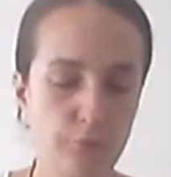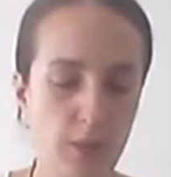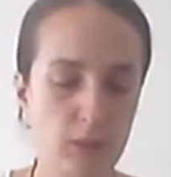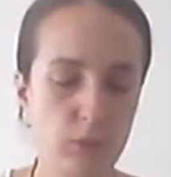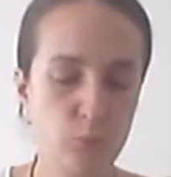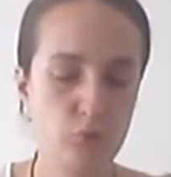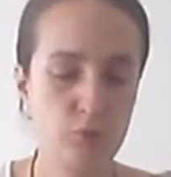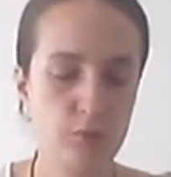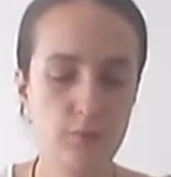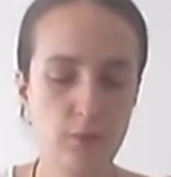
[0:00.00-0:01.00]
fact which
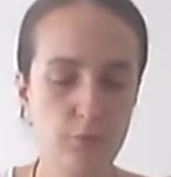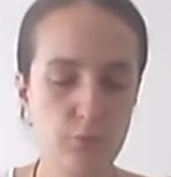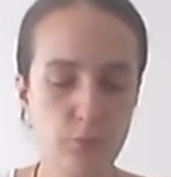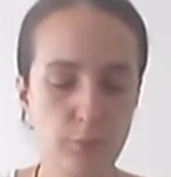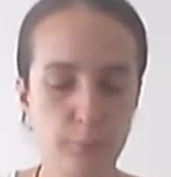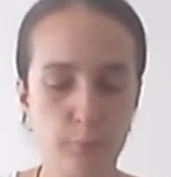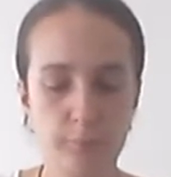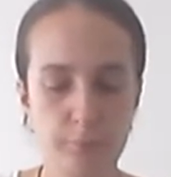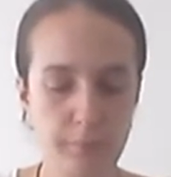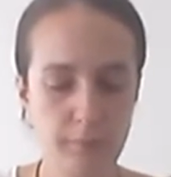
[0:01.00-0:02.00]
leads us to the
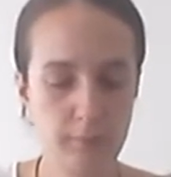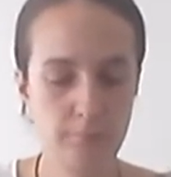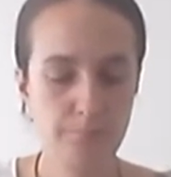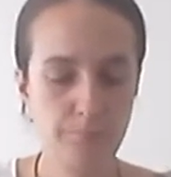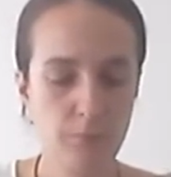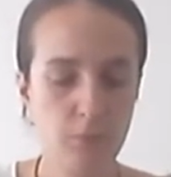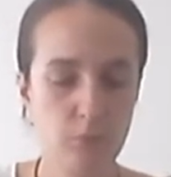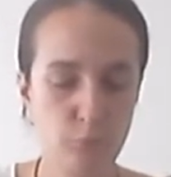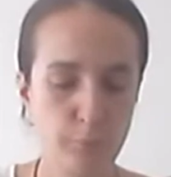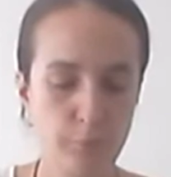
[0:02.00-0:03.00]
point B,
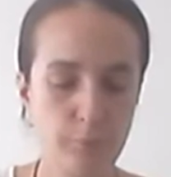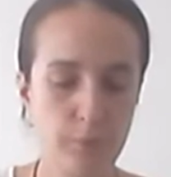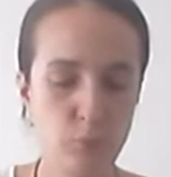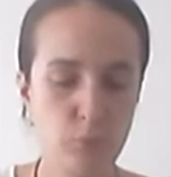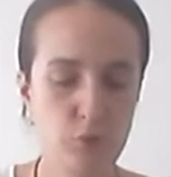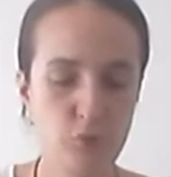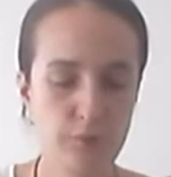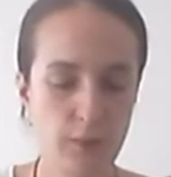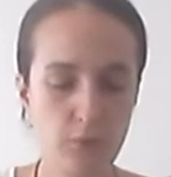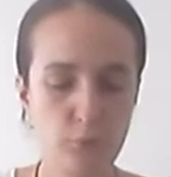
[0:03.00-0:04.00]
which
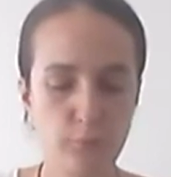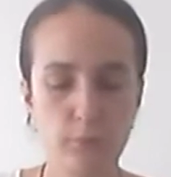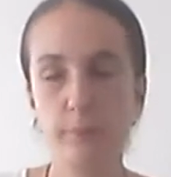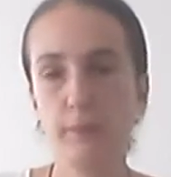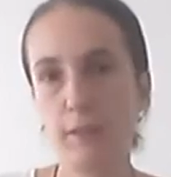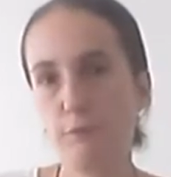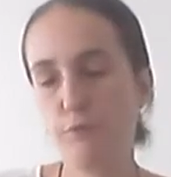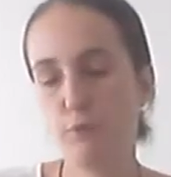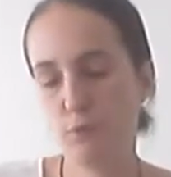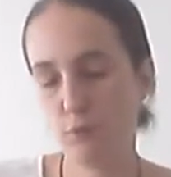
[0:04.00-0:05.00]
stands for
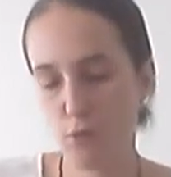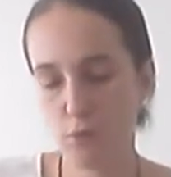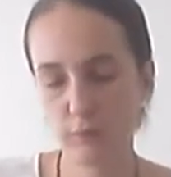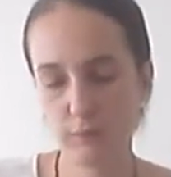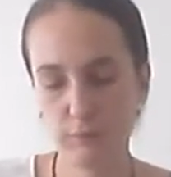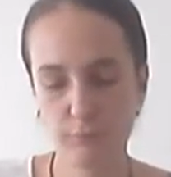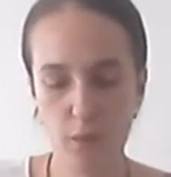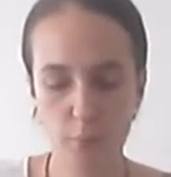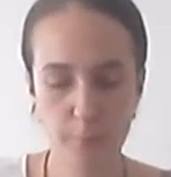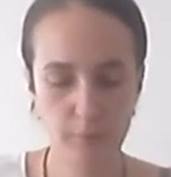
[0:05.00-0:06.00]
behavioral cognitive
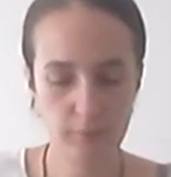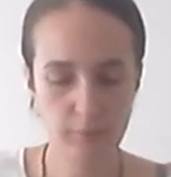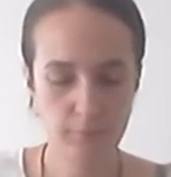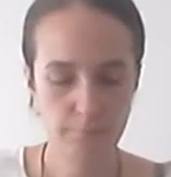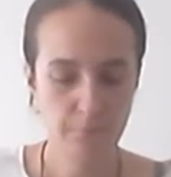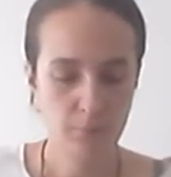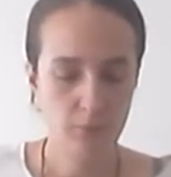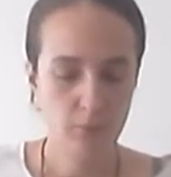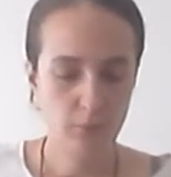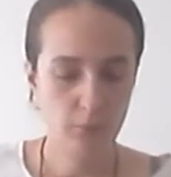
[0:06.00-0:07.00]
component.
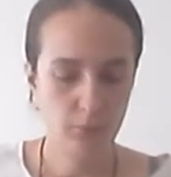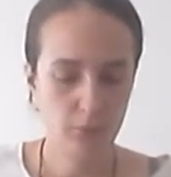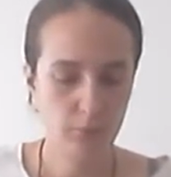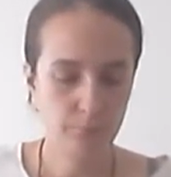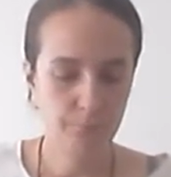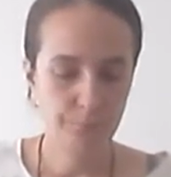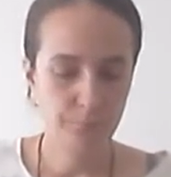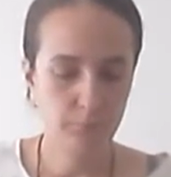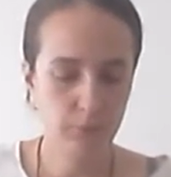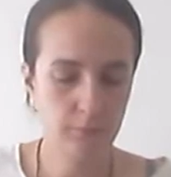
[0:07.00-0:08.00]

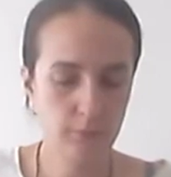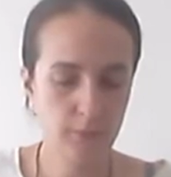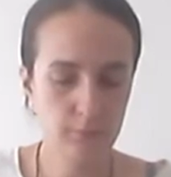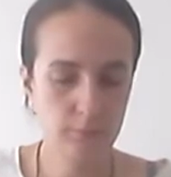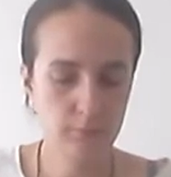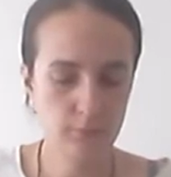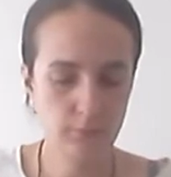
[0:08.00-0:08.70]
And that